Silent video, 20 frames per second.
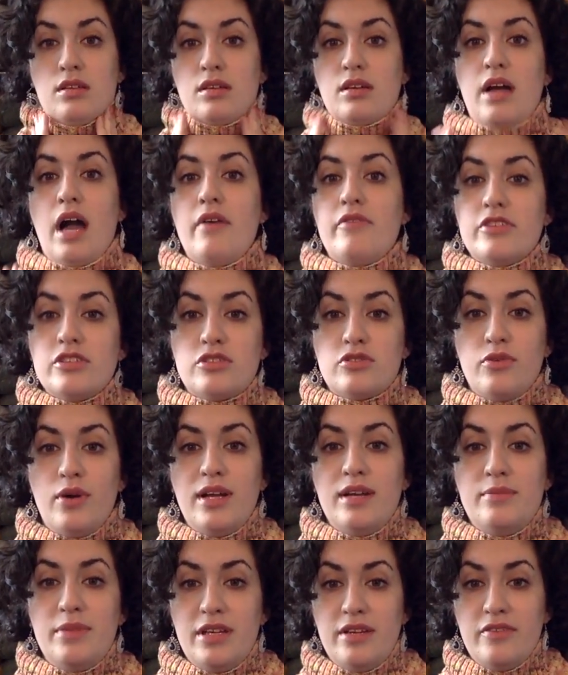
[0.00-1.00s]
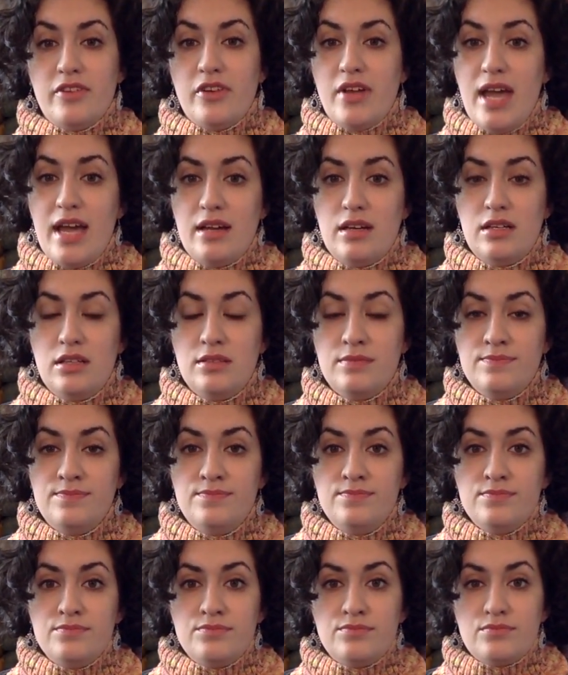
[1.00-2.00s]
covers quite a bit of your neck.
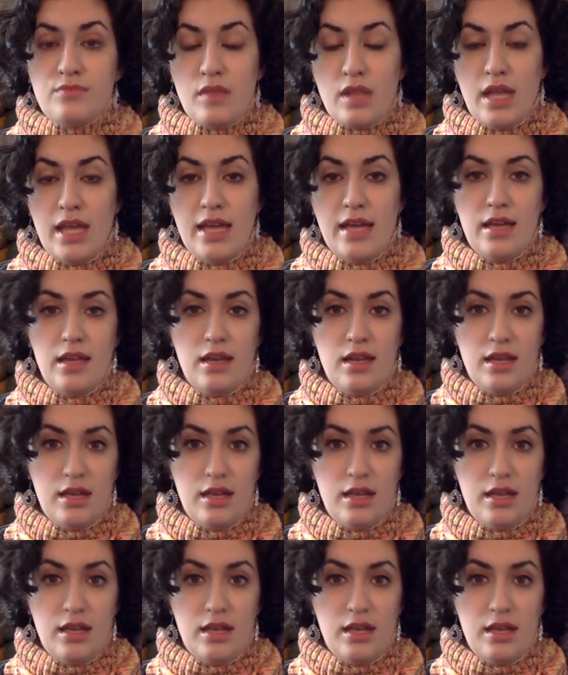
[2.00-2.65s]
It